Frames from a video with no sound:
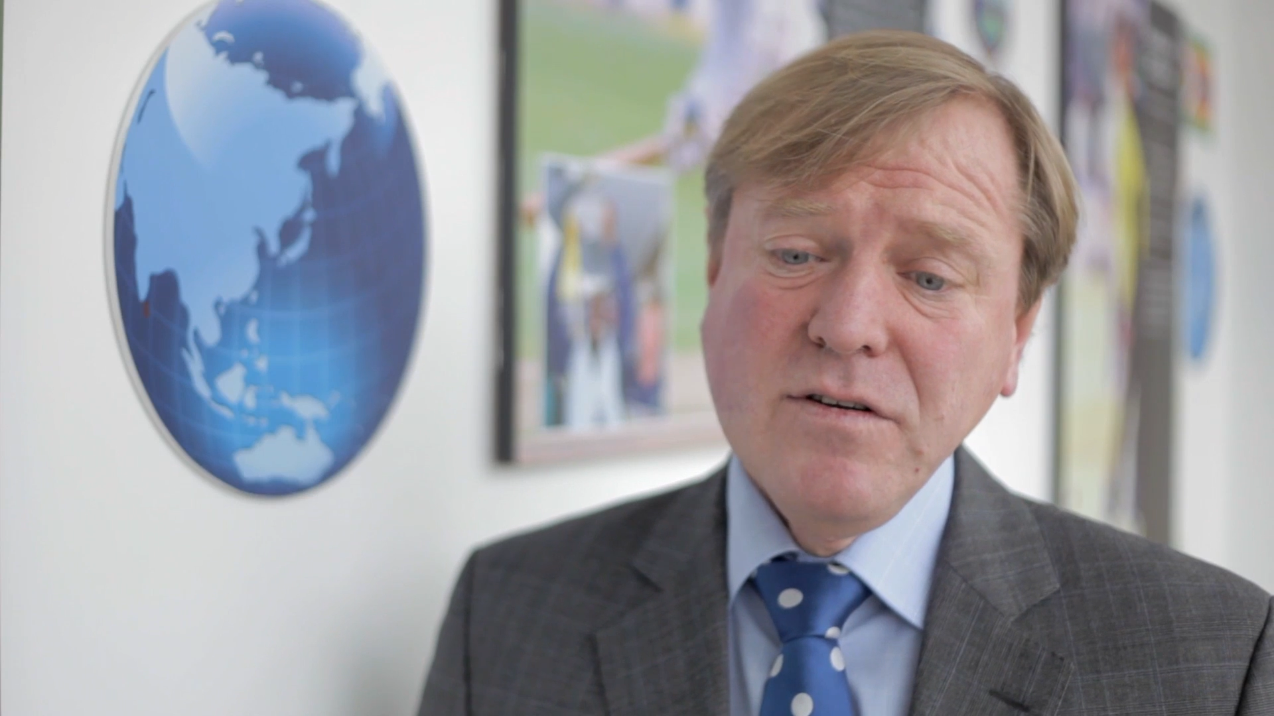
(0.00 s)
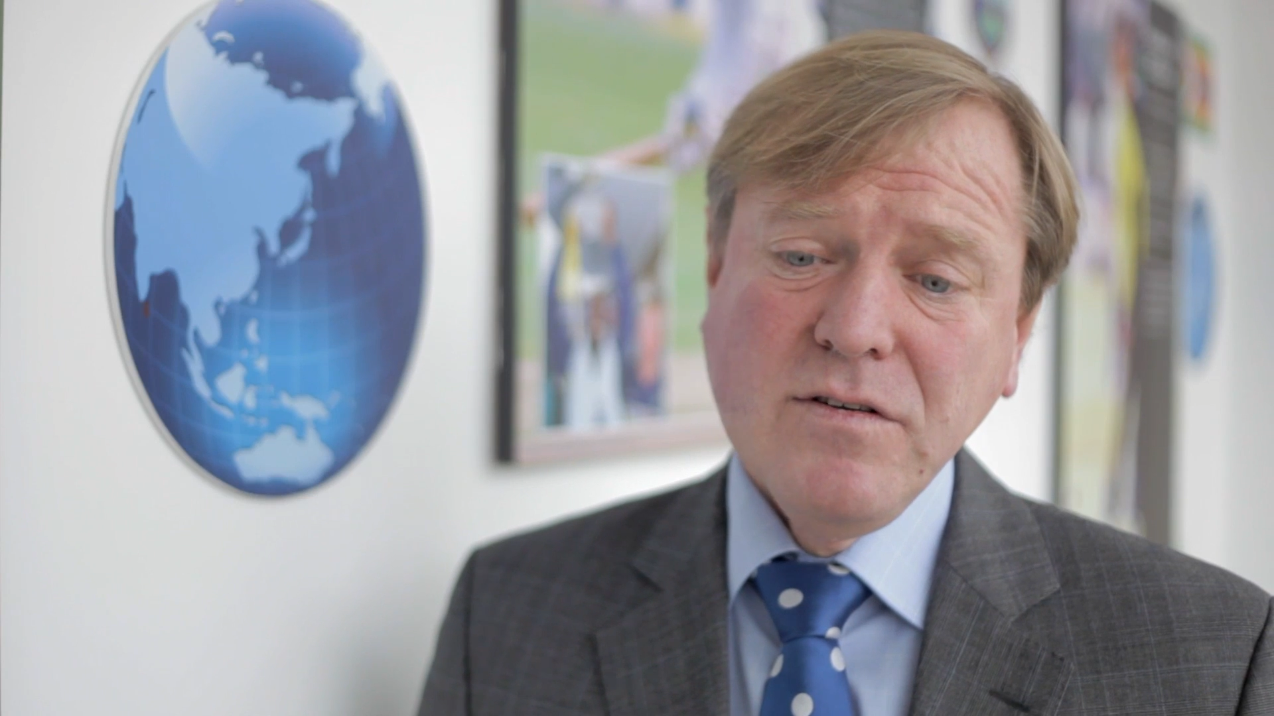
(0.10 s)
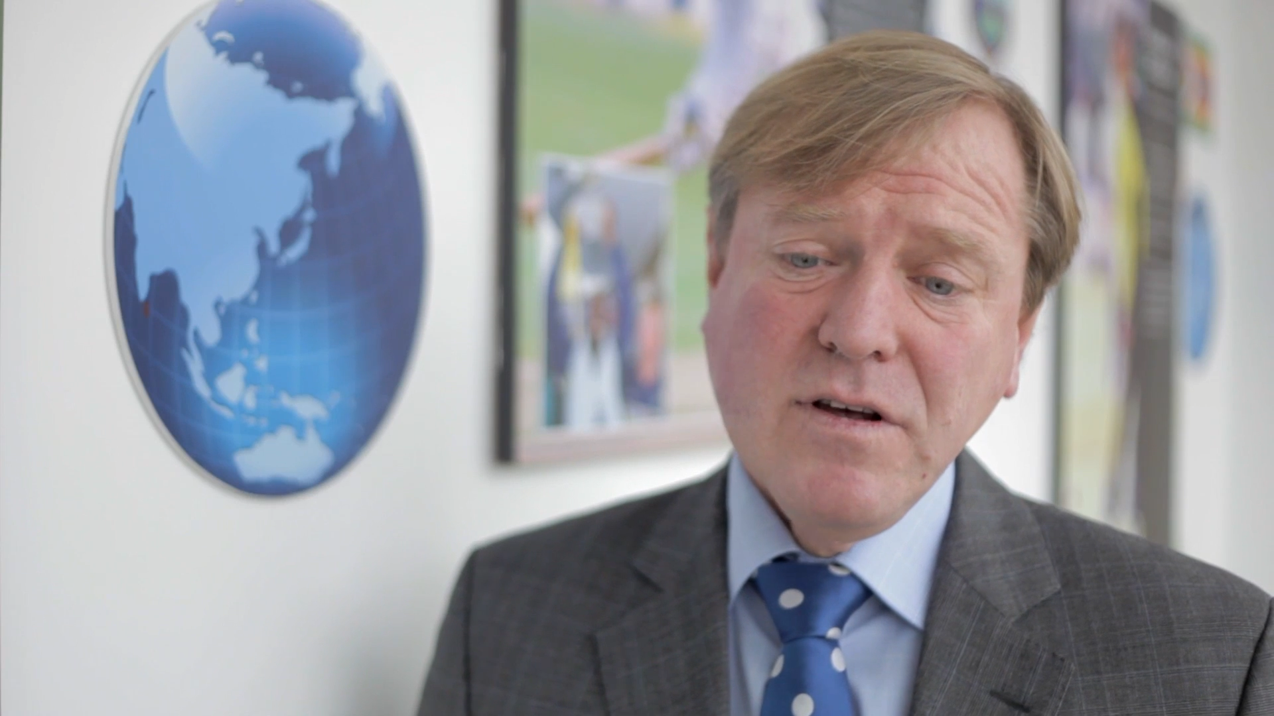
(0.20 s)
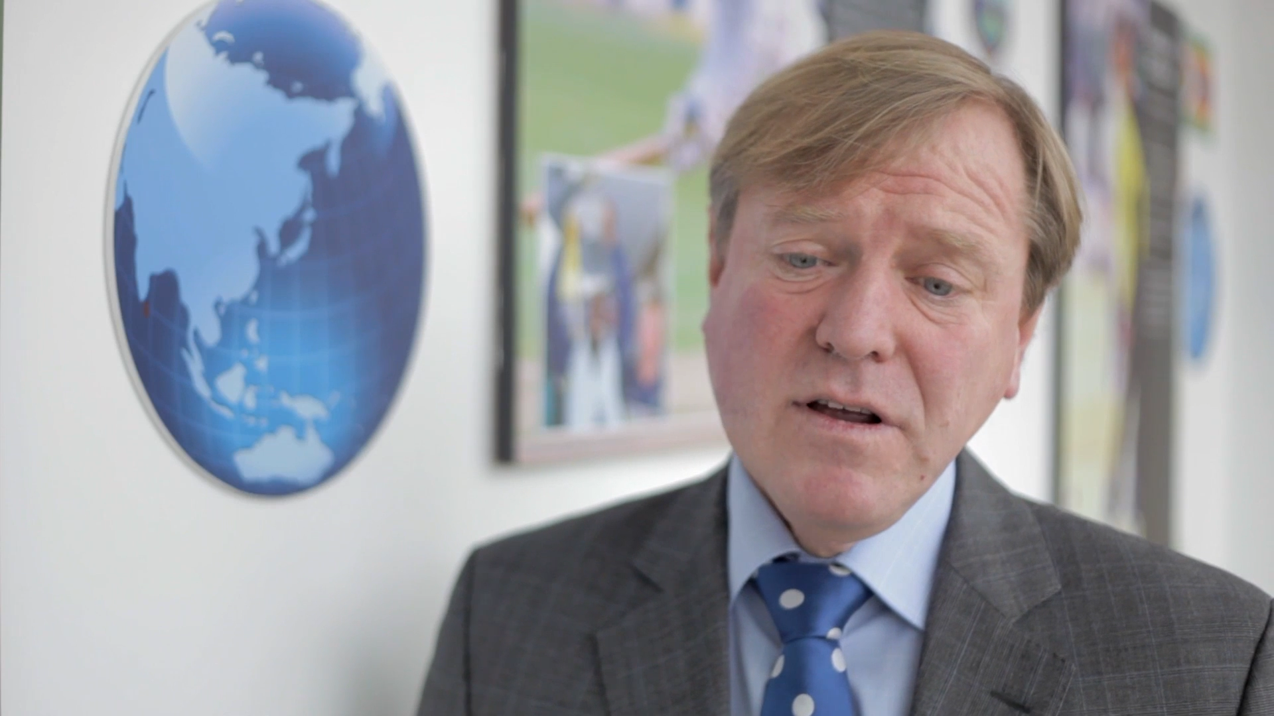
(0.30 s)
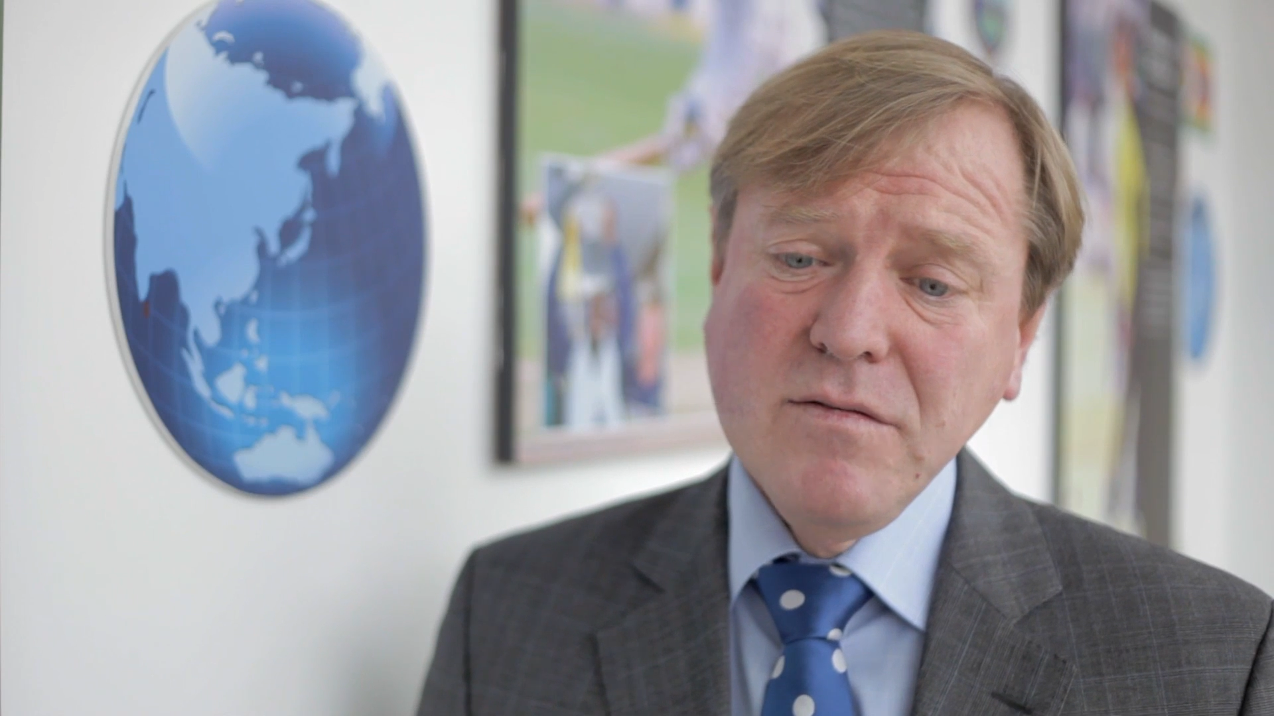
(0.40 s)

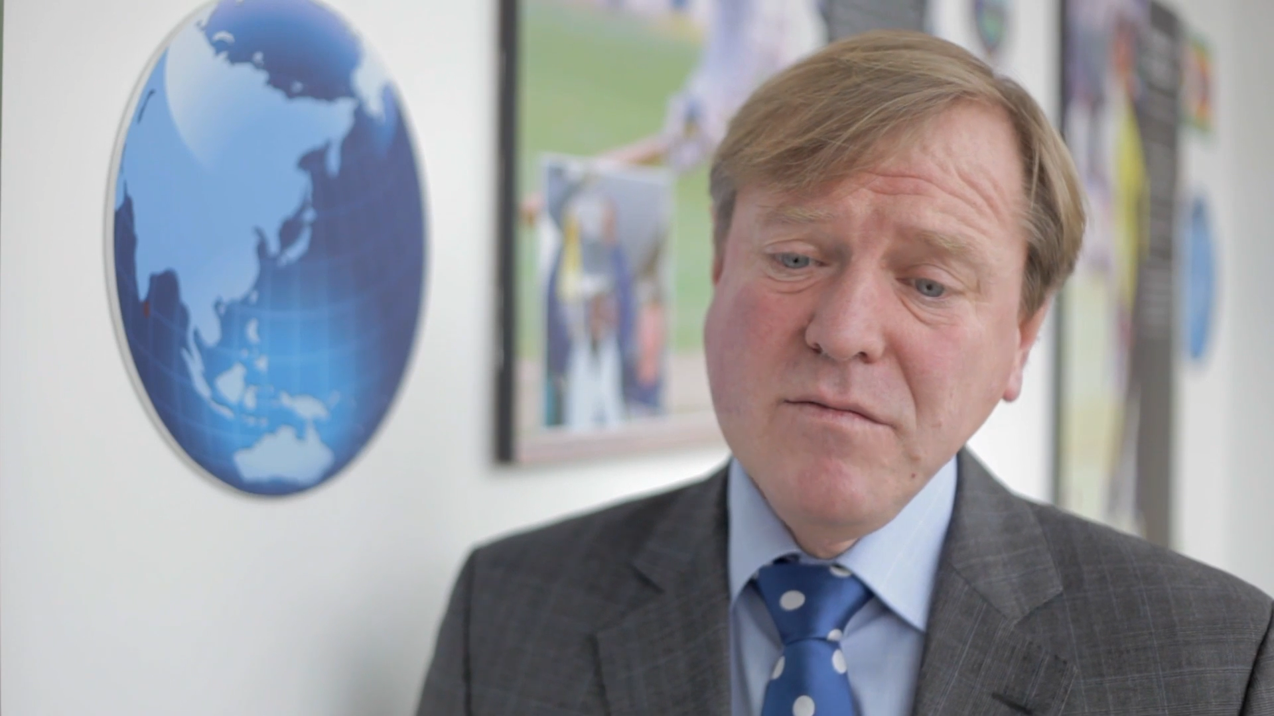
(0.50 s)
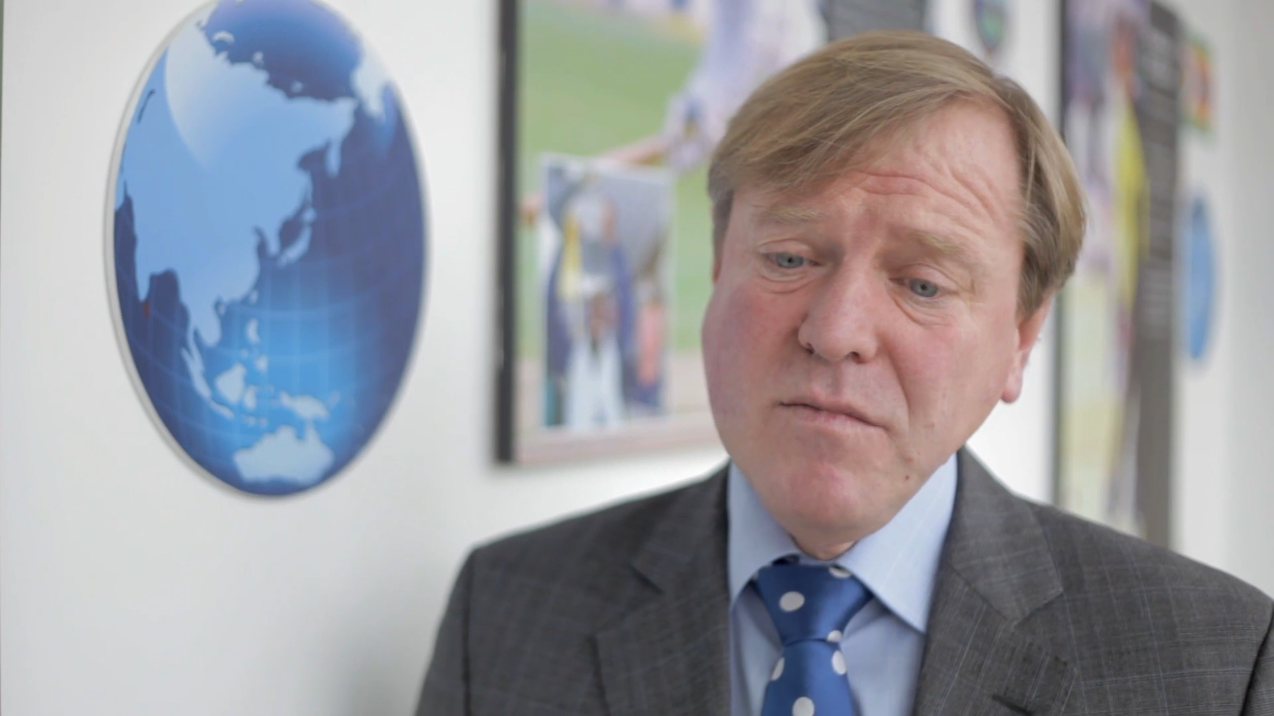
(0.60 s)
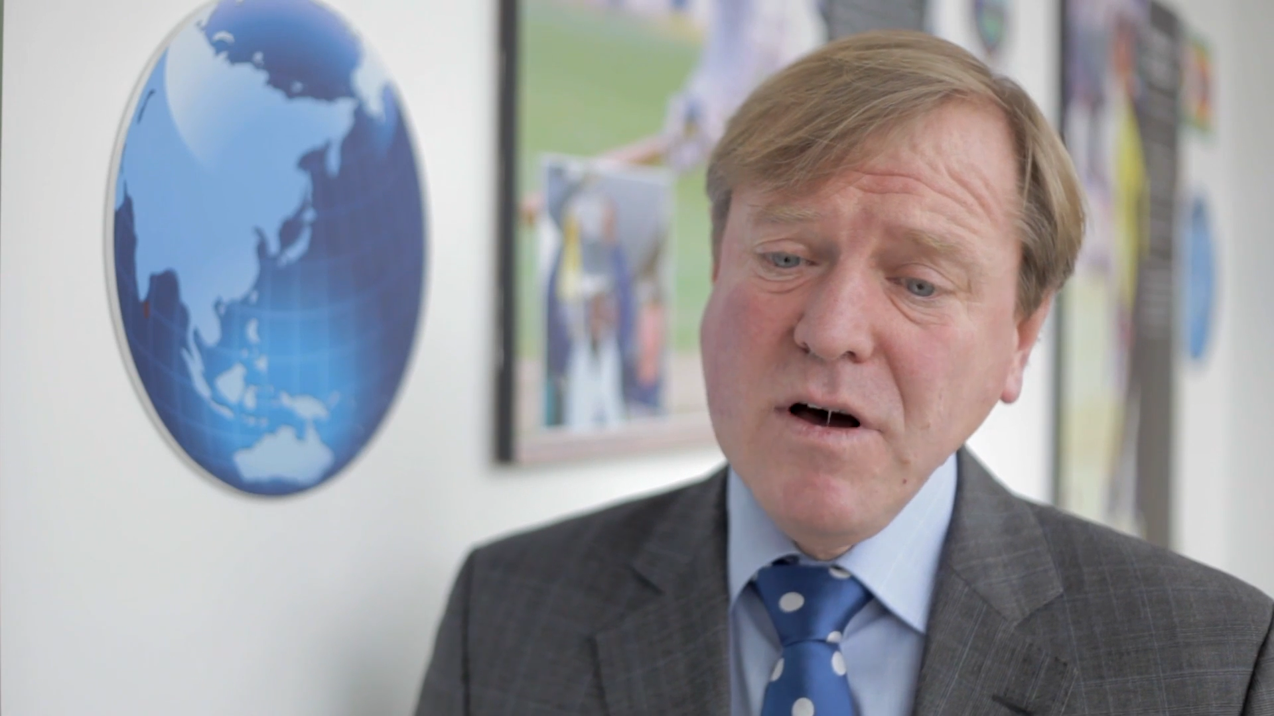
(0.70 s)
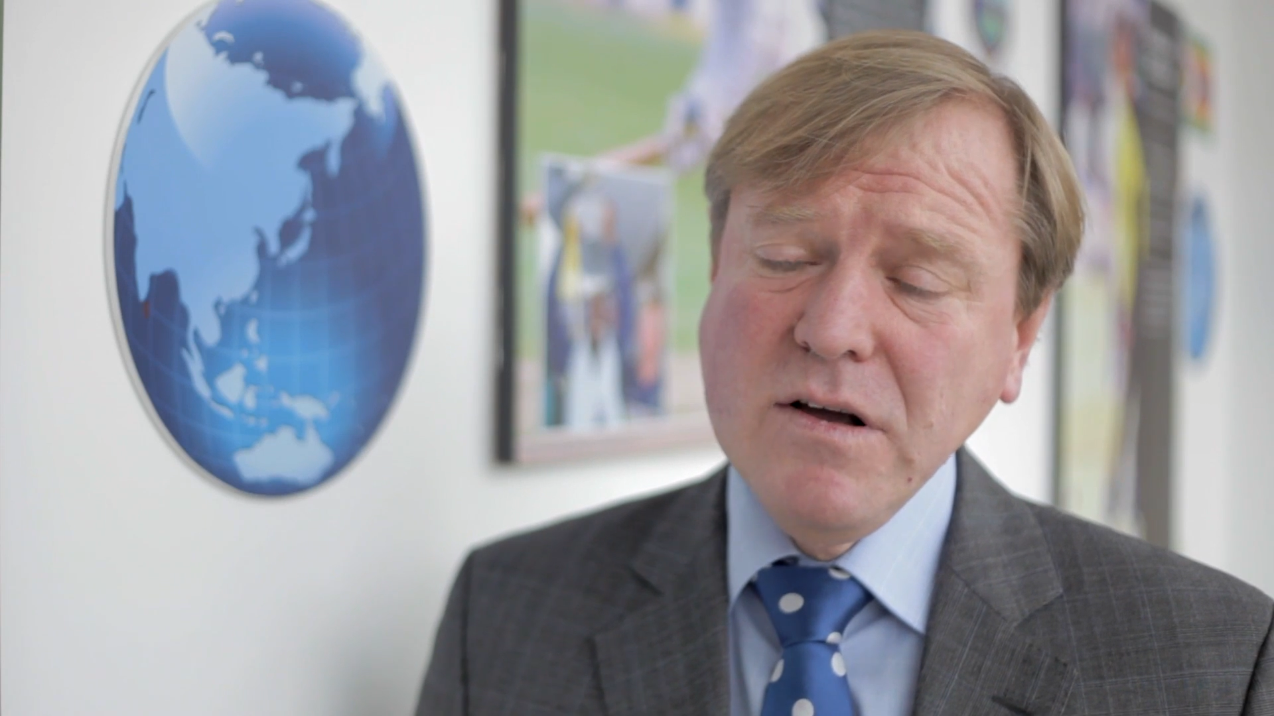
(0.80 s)
and